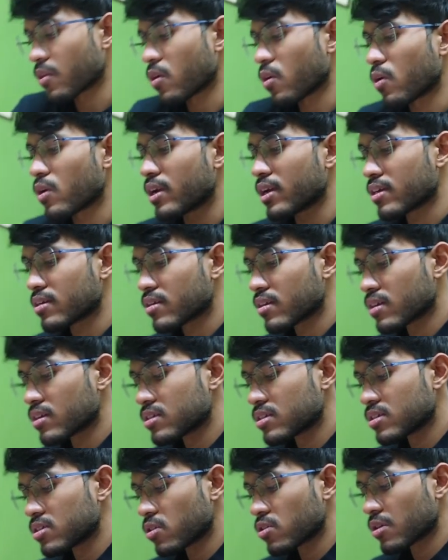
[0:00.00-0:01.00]
Okay,
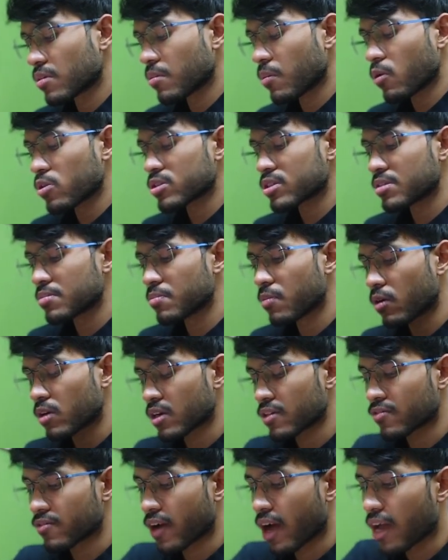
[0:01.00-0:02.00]
so the most
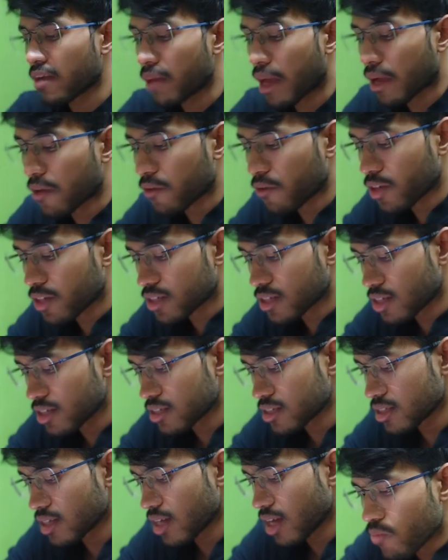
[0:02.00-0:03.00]
important five
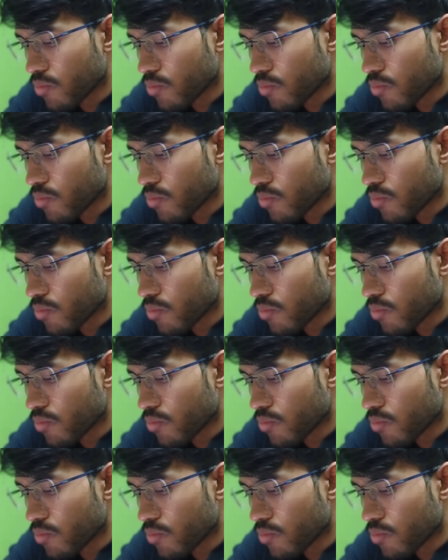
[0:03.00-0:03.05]
equations.